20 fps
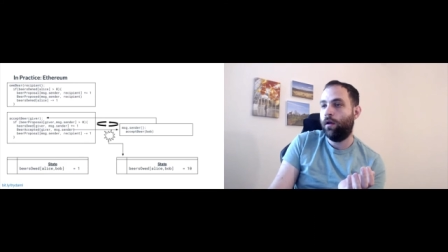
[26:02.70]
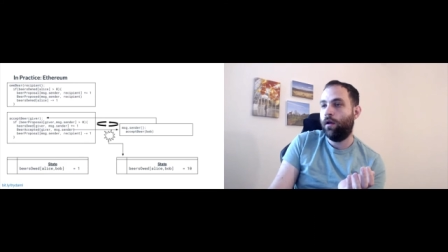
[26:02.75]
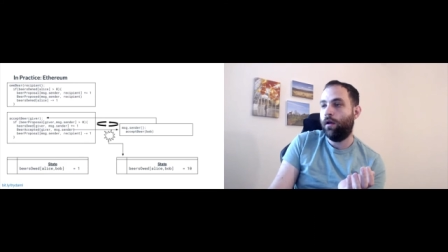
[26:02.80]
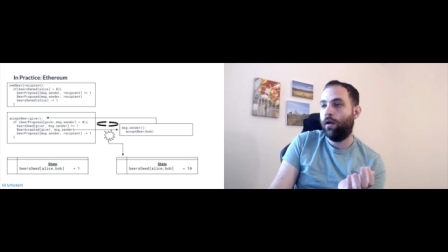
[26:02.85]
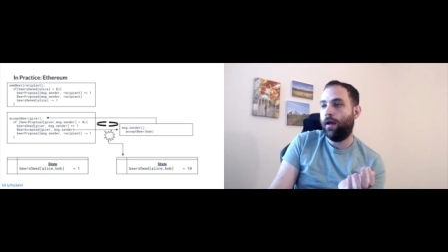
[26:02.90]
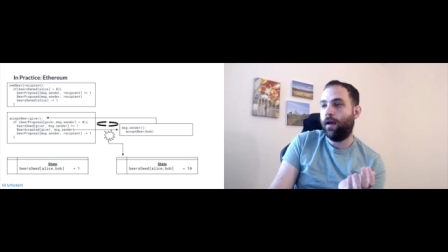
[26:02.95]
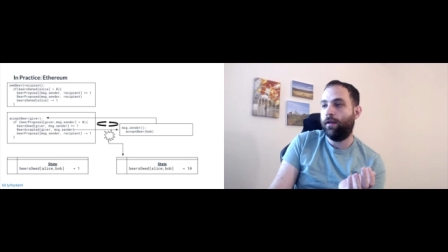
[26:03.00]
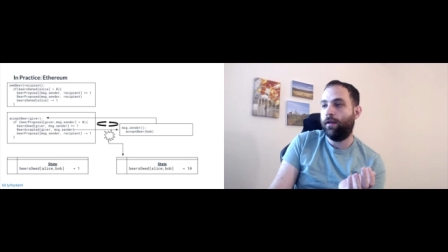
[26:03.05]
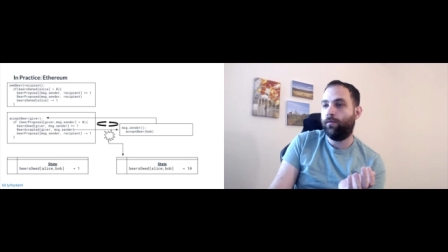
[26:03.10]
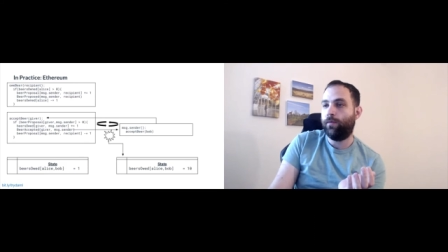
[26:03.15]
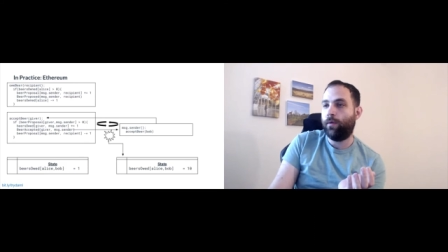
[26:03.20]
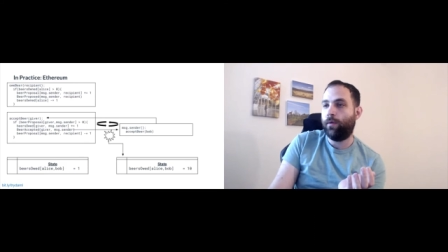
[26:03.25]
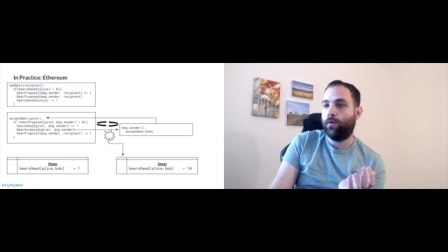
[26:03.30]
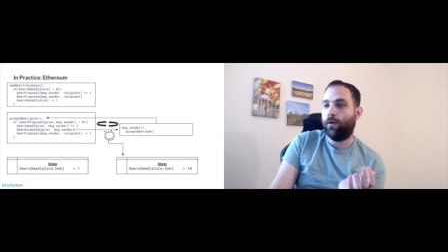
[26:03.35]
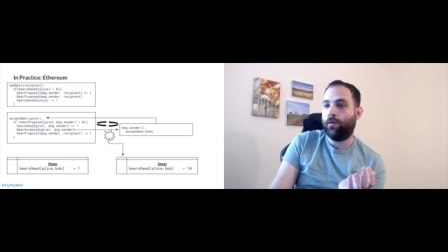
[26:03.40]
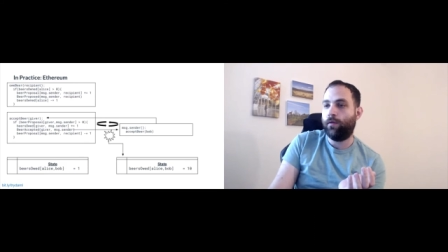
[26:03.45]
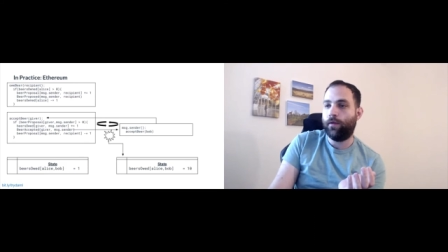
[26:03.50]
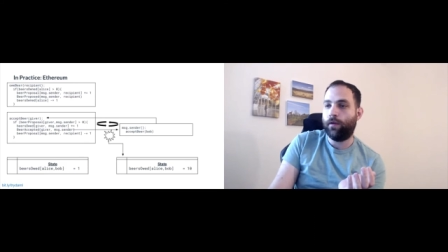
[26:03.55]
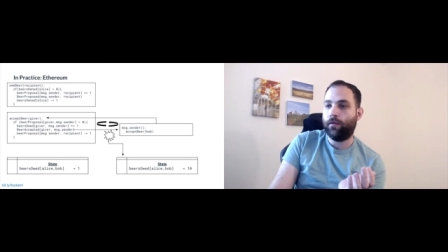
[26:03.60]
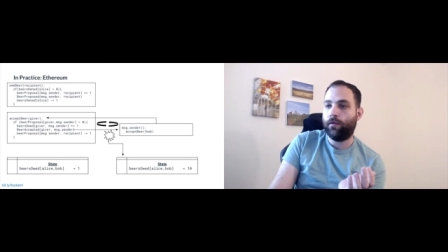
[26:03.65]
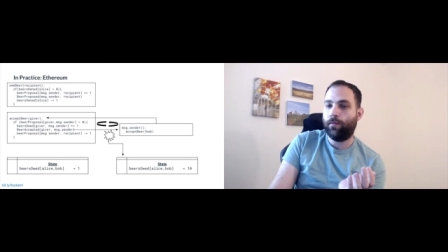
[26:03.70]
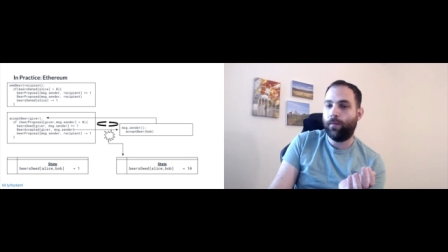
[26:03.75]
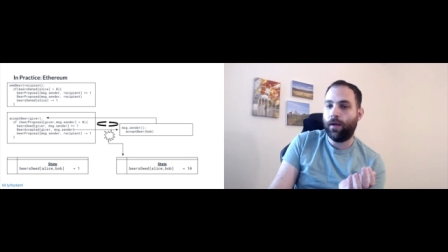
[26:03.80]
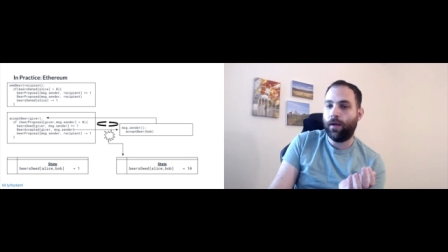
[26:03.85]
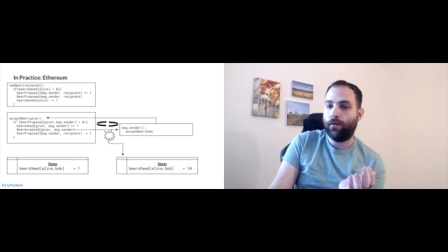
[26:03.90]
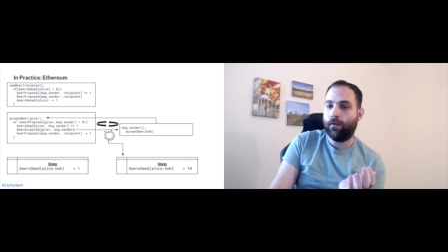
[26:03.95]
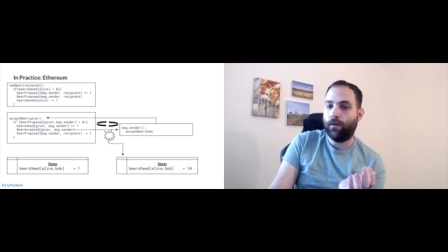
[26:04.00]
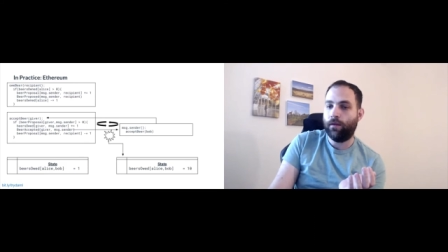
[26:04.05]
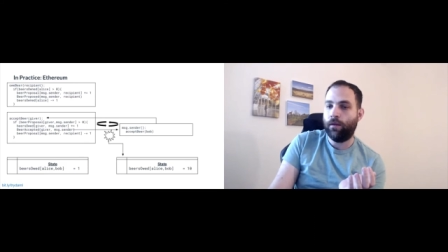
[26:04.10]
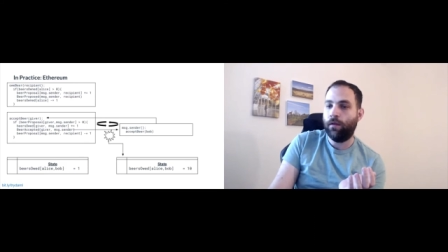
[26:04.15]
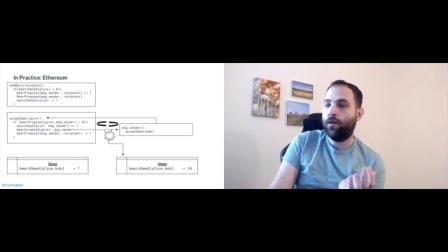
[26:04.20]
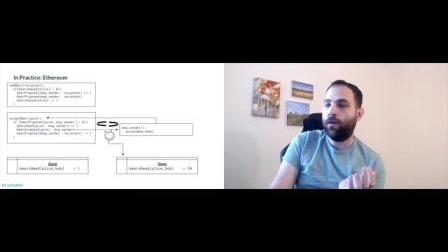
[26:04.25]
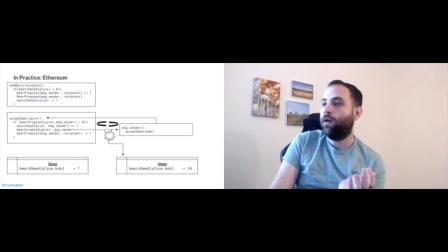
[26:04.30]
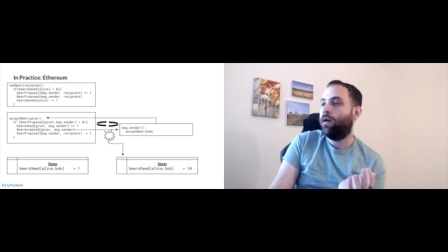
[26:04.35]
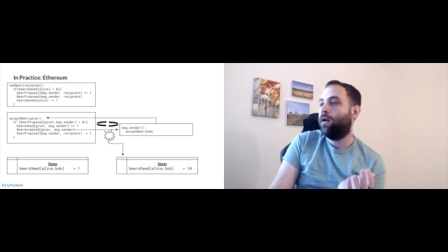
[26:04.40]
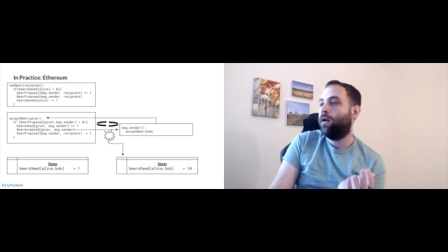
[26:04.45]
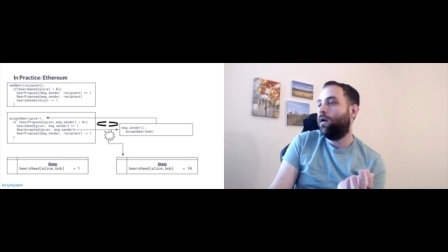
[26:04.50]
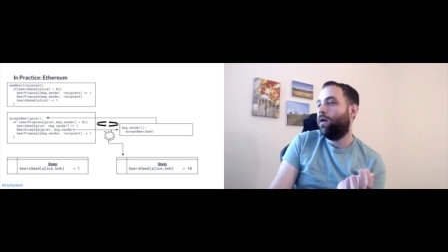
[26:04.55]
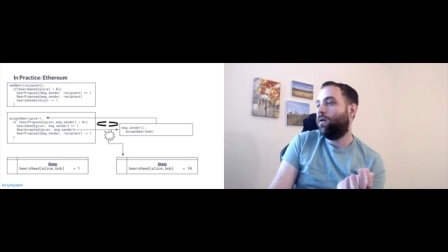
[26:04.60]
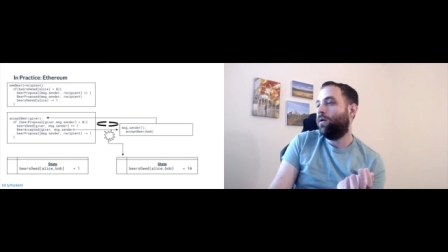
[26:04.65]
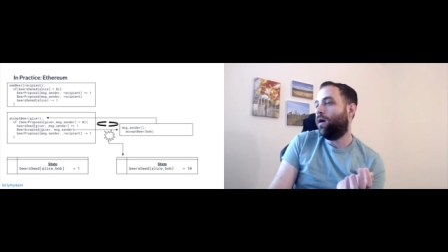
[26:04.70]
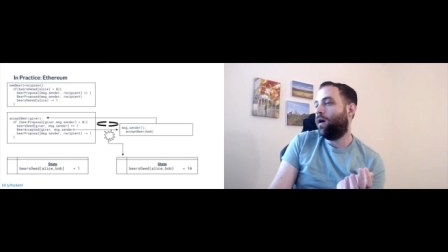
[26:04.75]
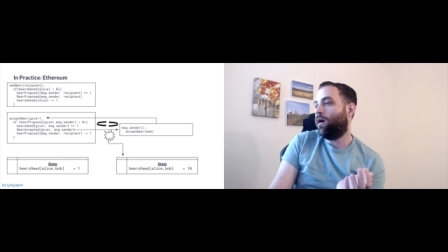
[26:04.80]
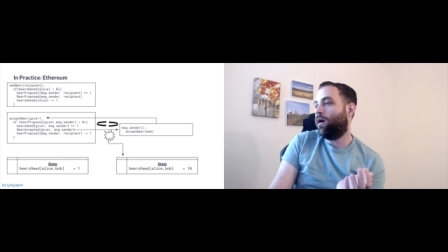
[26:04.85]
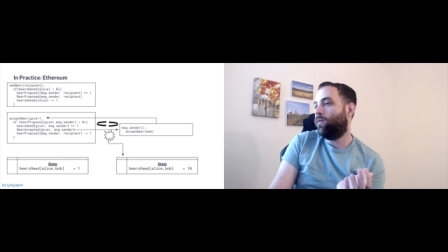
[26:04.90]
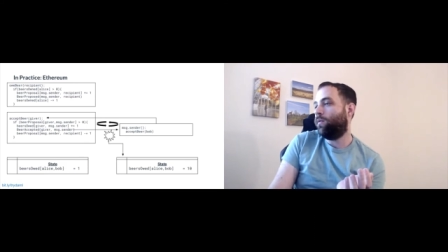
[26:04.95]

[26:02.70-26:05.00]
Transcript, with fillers: as we would have expected, uh,